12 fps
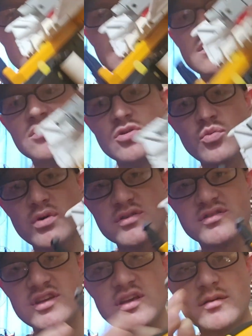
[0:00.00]
you will
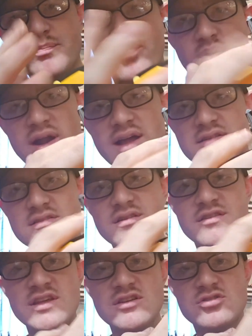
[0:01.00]
depress
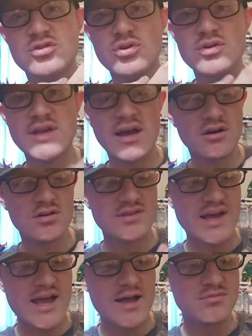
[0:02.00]
these two yellow
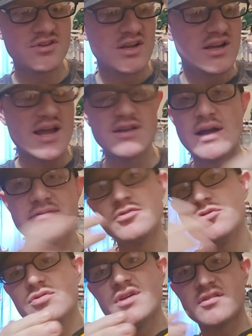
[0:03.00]
tabs, and you have to
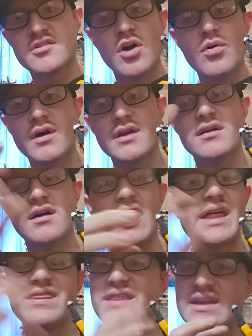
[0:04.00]
do this going,
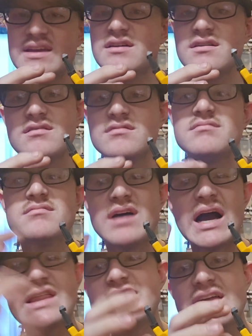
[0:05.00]
I think
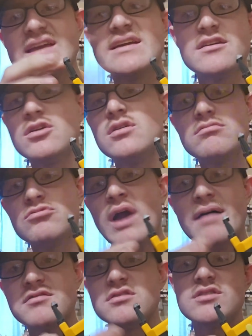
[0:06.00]
you
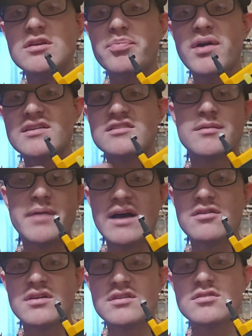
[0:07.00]
have to depress them at
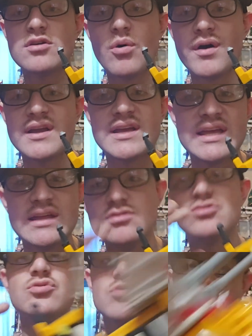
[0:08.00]
least going
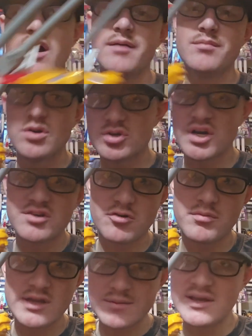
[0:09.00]
into line mode,
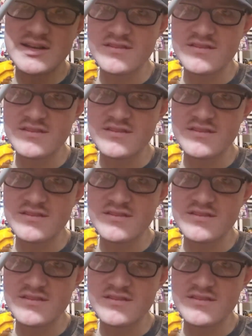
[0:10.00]
transforming it into